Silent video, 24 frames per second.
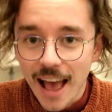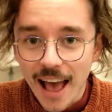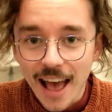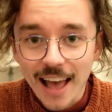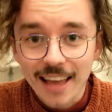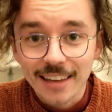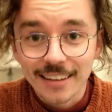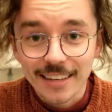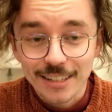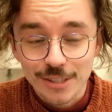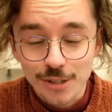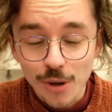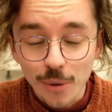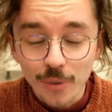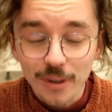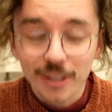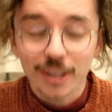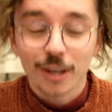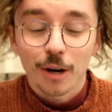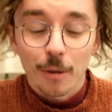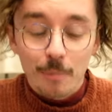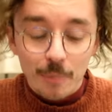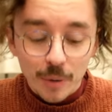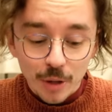and it's only
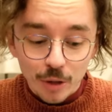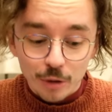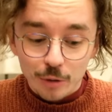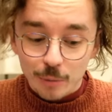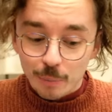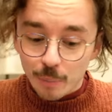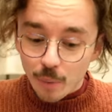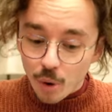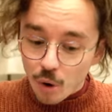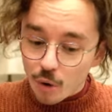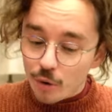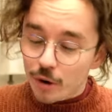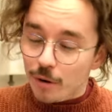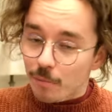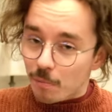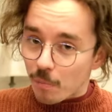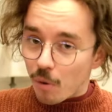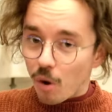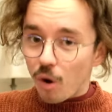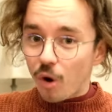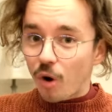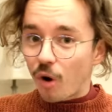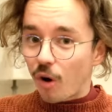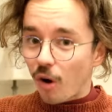going to build more and
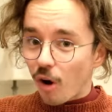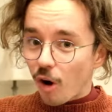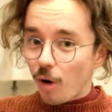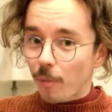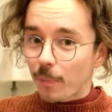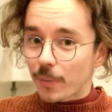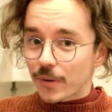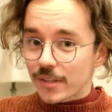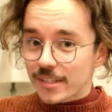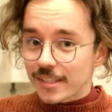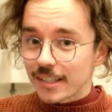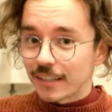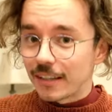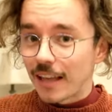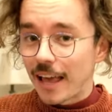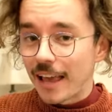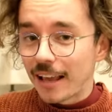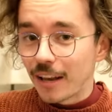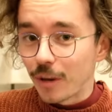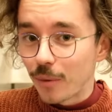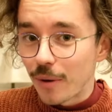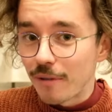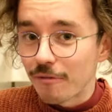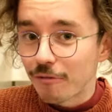more up until
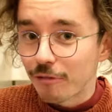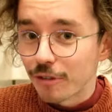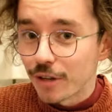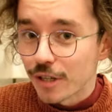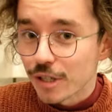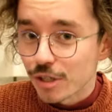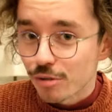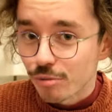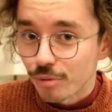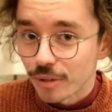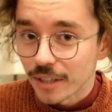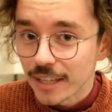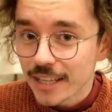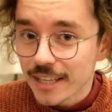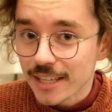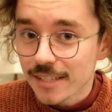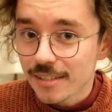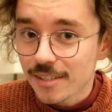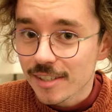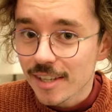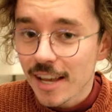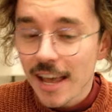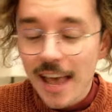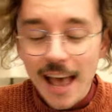Halo Infinite's
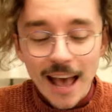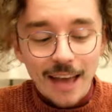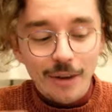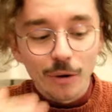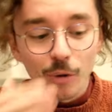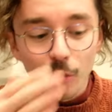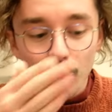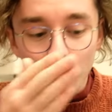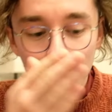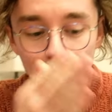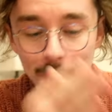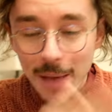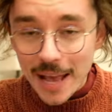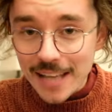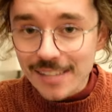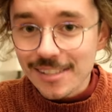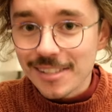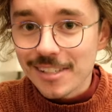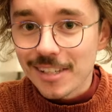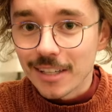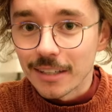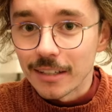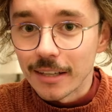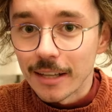release, and all the
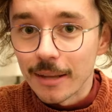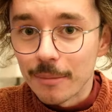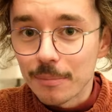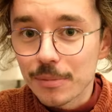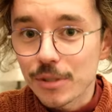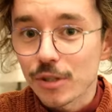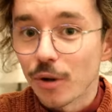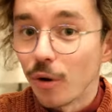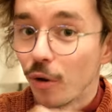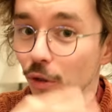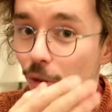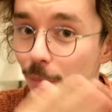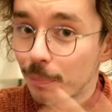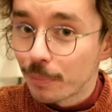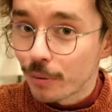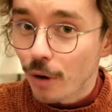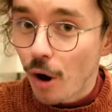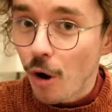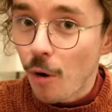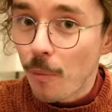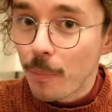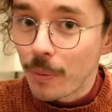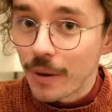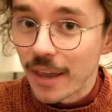best clips, all the
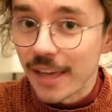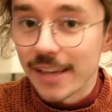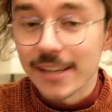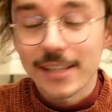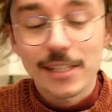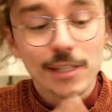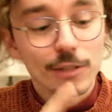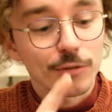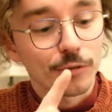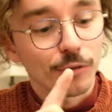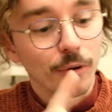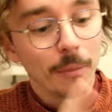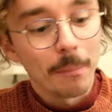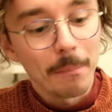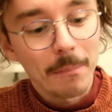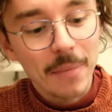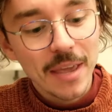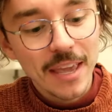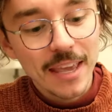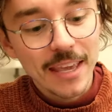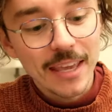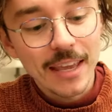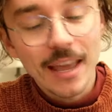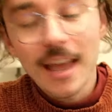pro plays from
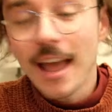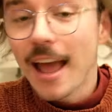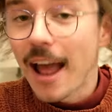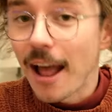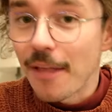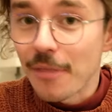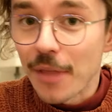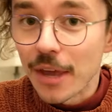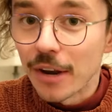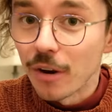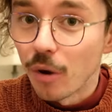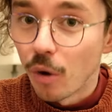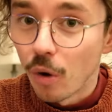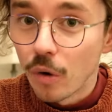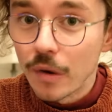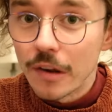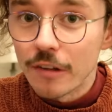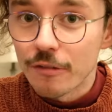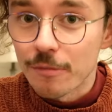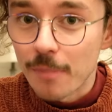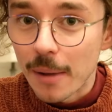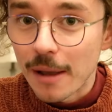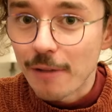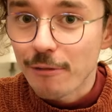me, and then all
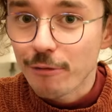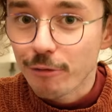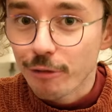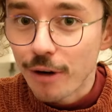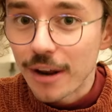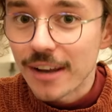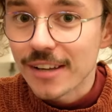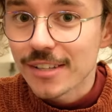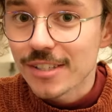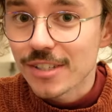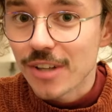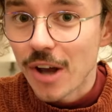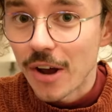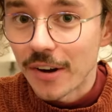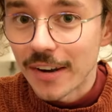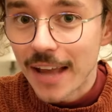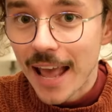of my friends on